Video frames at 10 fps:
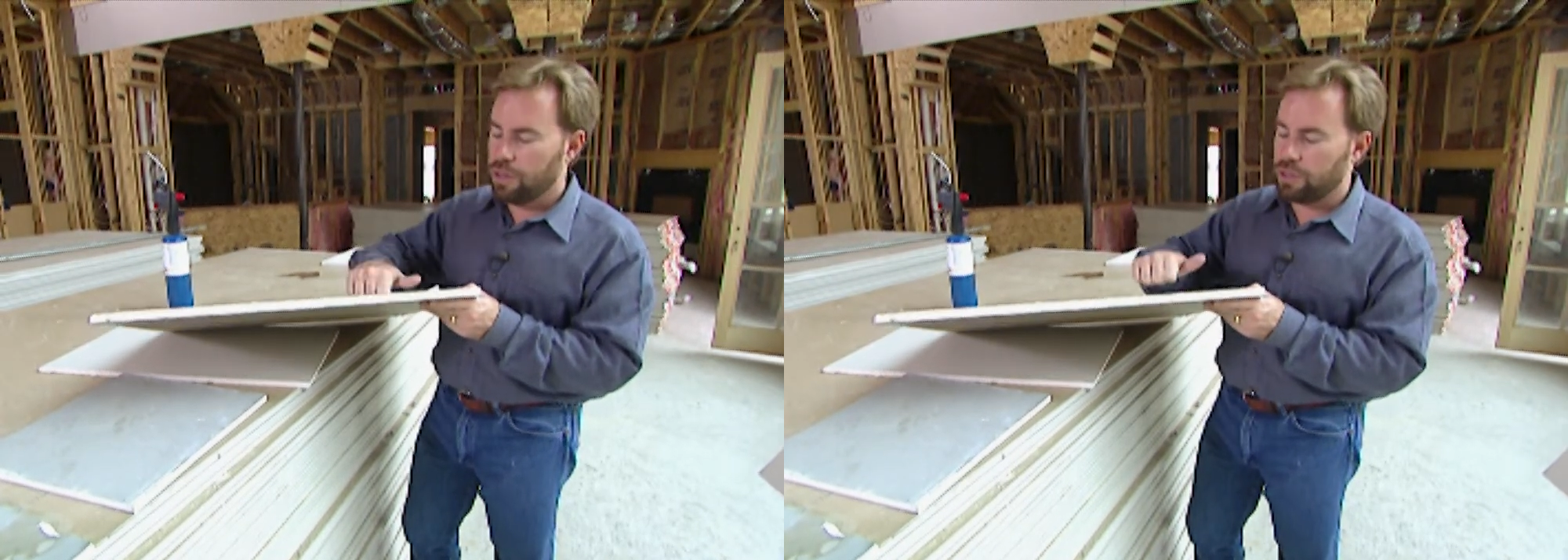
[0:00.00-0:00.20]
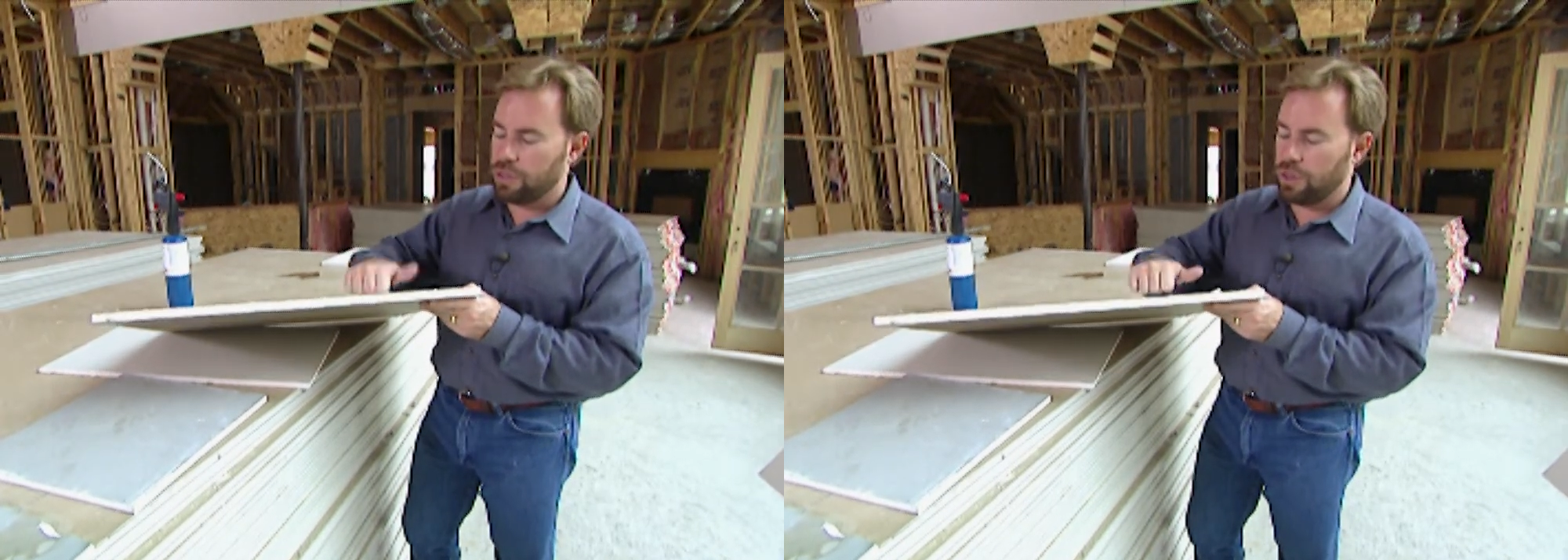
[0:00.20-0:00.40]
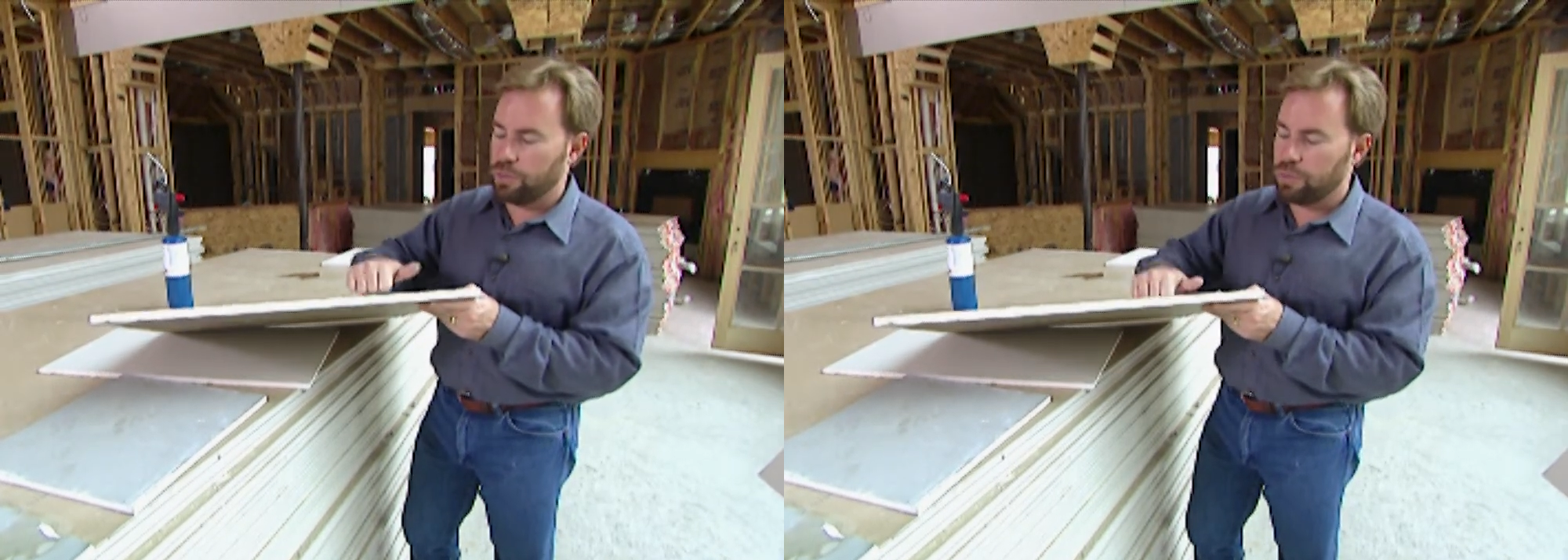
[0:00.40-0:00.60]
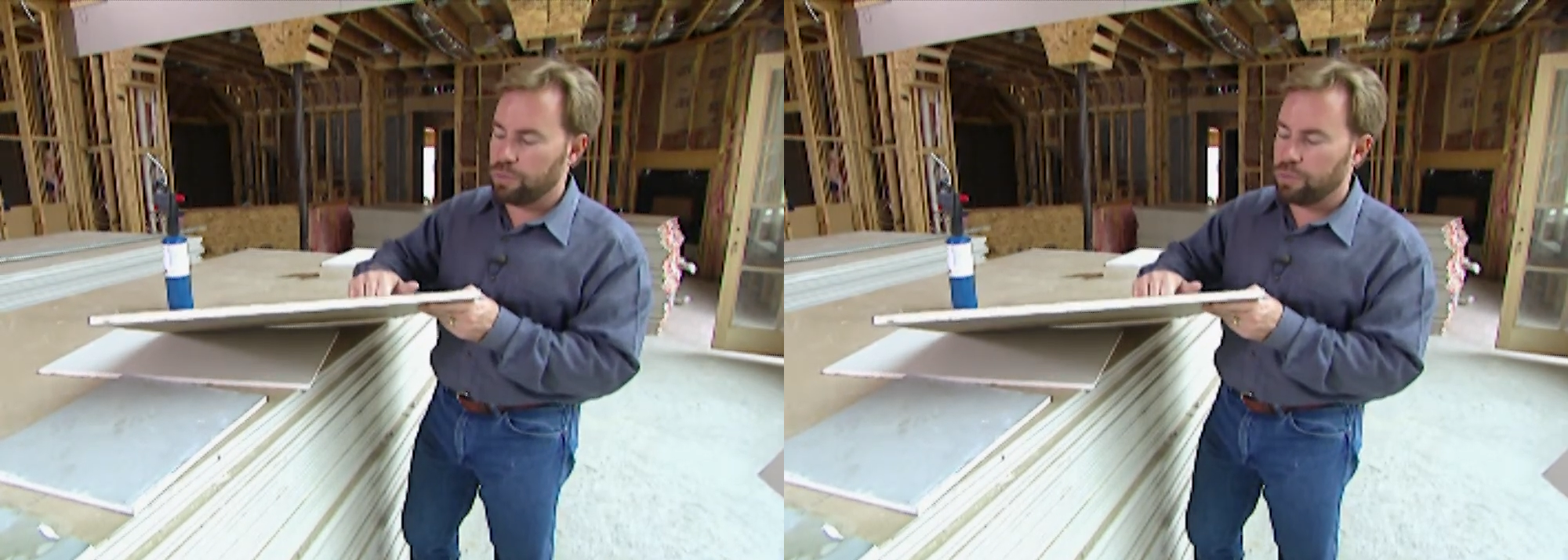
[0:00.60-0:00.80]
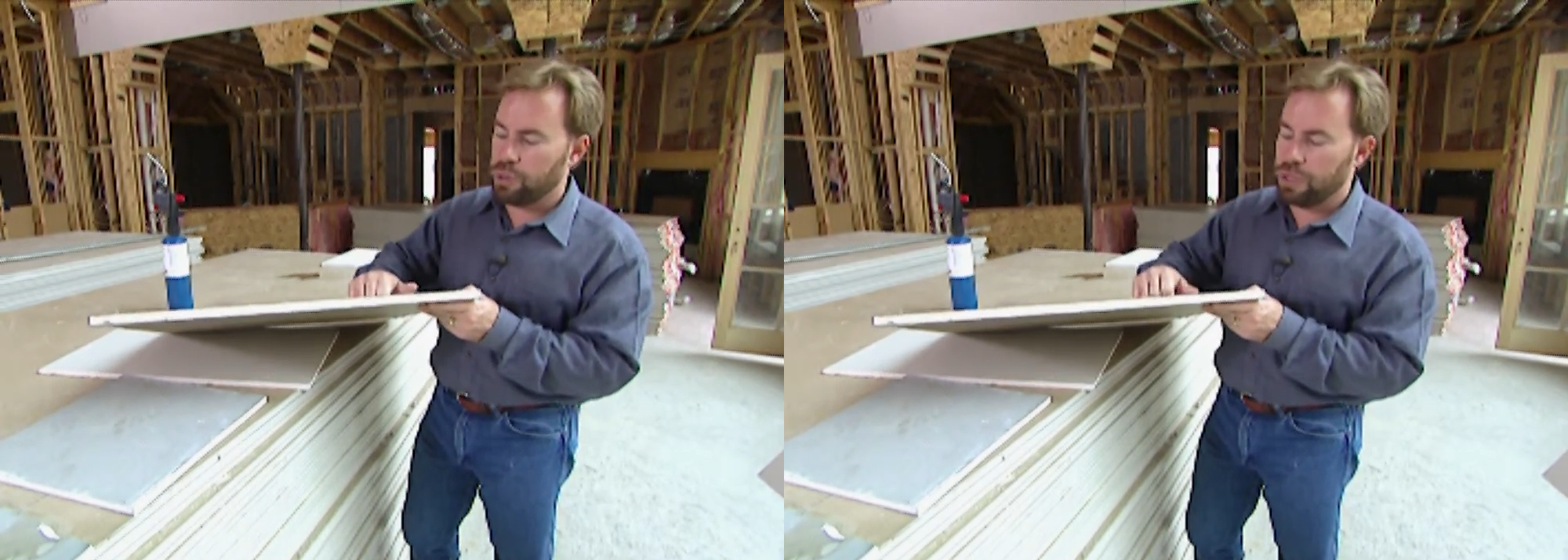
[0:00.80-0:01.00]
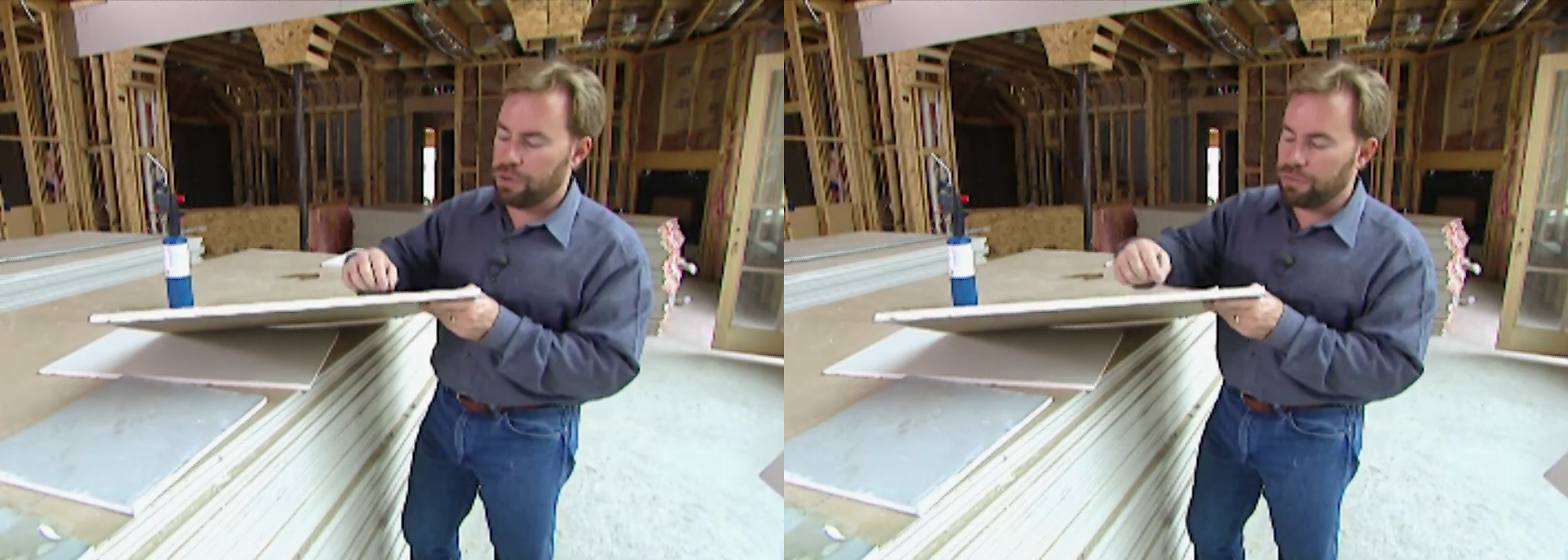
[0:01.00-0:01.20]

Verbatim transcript: So putting the